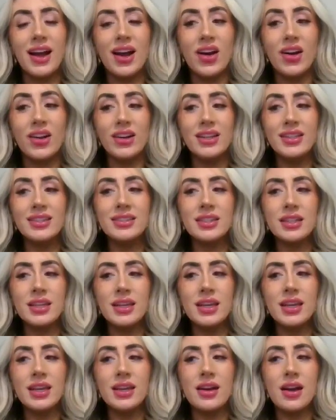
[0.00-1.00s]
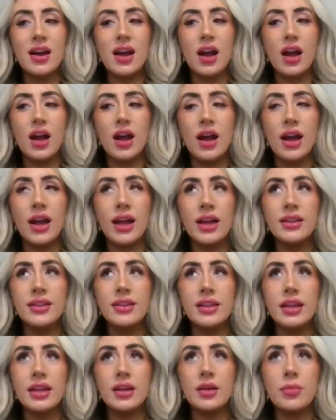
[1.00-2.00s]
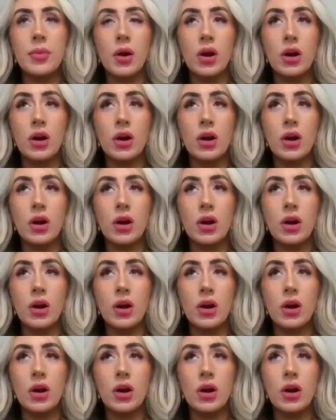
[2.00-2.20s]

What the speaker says: honestly, I think